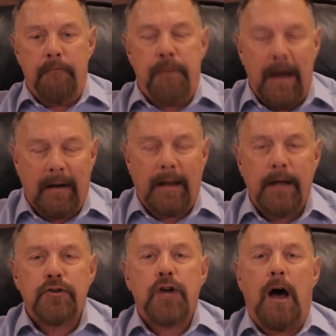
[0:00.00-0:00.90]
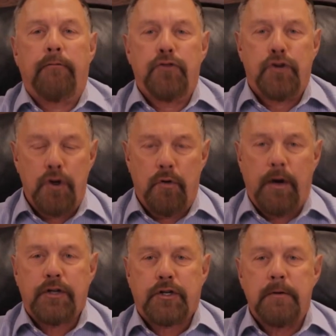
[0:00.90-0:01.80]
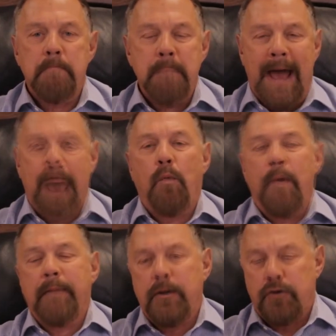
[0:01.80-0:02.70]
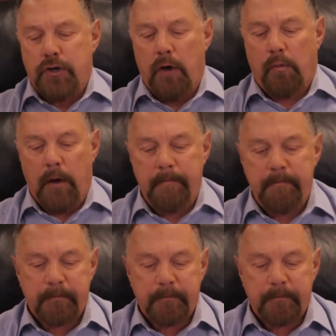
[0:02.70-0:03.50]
village of Jewish men, women, and children